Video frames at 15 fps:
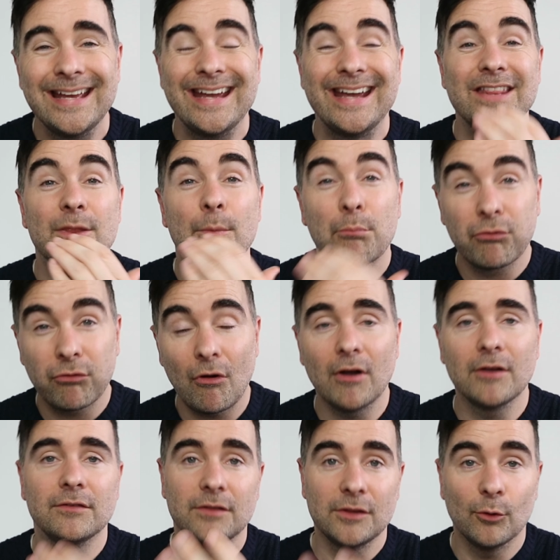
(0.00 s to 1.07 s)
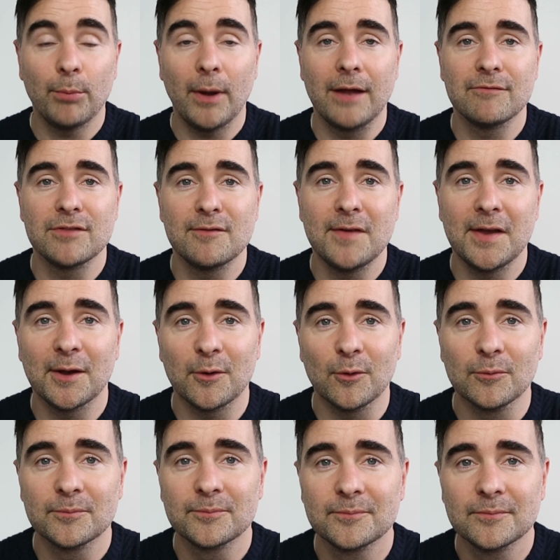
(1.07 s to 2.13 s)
in the price that you're paying for the vehicle.